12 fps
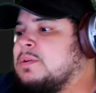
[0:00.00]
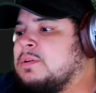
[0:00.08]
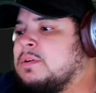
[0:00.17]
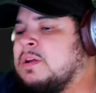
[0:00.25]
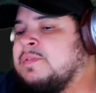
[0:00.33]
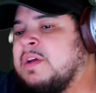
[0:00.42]

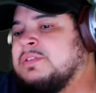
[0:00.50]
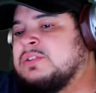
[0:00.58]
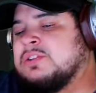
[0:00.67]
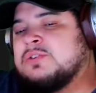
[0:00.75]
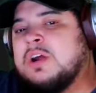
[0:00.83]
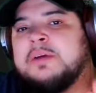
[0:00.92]
if you haven't
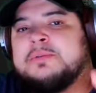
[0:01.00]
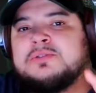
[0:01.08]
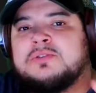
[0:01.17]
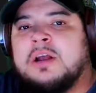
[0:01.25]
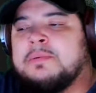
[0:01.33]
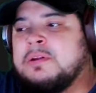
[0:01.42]
subscribed,
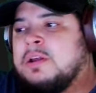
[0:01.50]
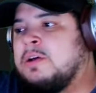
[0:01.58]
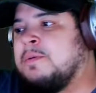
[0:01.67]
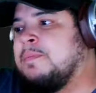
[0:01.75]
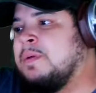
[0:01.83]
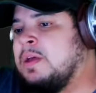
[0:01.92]
subscribe below.
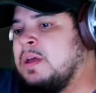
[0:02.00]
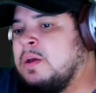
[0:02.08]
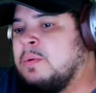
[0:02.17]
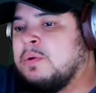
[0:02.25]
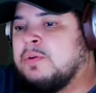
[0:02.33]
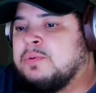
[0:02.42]

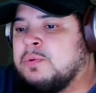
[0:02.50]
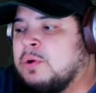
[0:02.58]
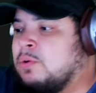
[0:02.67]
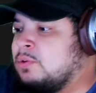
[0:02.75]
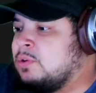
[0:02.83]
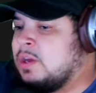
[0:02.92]
We're on the
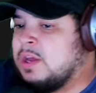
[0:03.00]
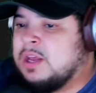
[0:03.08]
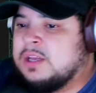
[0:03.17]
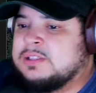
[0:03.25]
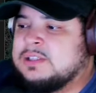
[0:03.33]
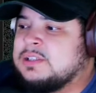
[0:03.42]
road to uh,
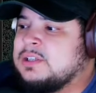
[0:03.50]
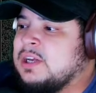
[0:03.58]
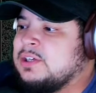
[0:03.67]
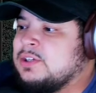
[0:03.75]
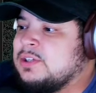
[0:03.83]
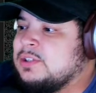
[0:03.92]

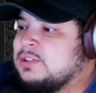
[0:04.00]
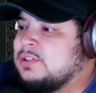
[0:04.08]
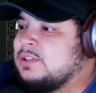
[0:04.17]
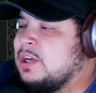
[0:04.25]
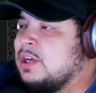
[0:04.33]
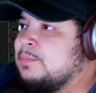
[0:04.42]
600
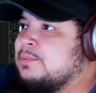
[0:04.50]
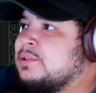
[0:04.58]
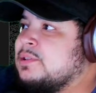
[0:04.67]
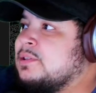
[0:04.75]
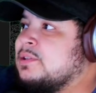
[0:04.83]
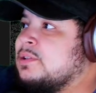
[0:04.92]
subs.
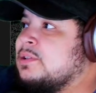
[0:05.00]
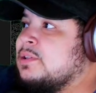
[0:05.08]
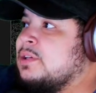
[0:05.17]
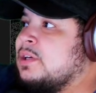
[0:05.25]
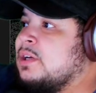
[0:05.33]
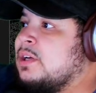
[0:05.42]

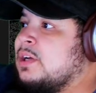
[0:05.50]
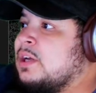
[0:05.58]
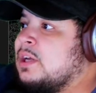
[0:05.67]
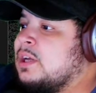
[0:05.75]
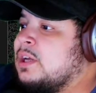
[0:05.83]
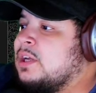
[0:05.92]

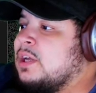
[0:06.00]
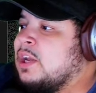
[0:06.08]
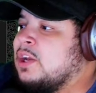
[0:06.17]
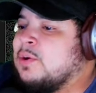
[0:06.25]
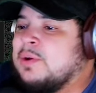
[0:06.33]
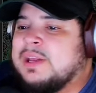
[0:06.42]
I know
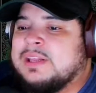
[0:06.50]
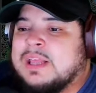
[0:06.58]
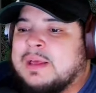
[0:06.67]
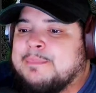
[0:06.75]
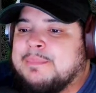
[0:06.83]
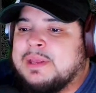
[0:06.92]
it ain't that
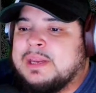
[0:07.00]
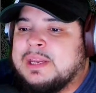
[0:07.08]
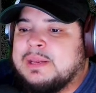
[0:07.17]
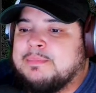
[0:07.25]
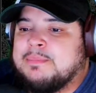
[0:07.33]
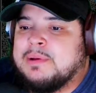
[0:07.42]
many,
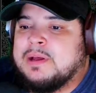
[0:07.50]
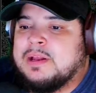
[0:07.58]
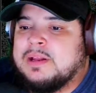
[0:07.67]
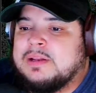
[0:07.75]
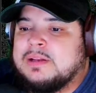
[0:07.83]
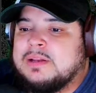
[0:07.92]
but
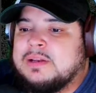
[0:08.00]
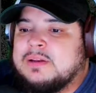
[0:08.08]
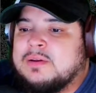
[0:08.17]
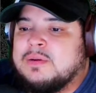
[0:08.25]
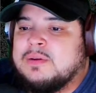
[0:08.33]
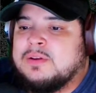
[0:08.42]

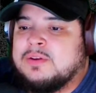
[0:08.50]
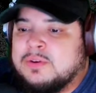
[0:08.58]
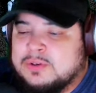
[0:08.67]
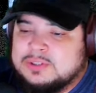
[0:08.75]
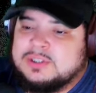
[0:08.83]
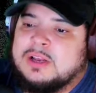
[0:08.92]
your
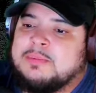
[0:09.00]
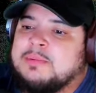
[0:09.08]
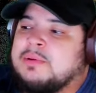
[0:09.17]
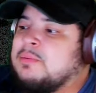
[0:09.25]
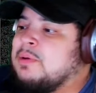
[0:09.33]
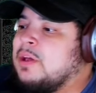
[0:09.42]
sub will,
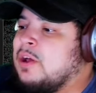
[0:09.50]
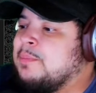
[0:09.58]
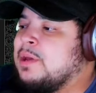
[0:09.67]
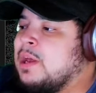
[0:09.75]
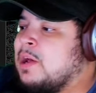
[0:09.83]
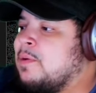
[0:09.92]
will help me
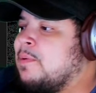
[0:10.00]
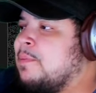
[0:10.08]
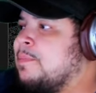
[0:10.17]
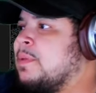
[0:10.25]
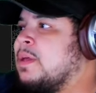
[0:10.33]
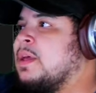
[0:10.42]
out.
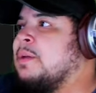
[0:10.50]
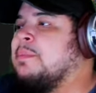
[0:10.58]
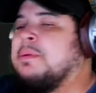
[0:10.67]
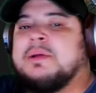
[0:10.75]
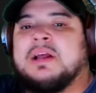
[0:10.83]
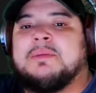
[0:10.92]
But we
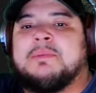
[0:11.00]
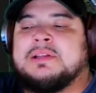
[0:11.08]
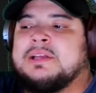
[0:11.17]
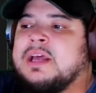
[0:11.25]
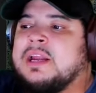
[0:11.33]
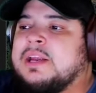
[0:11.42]
got about to get
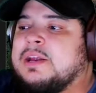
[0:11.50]
out of here.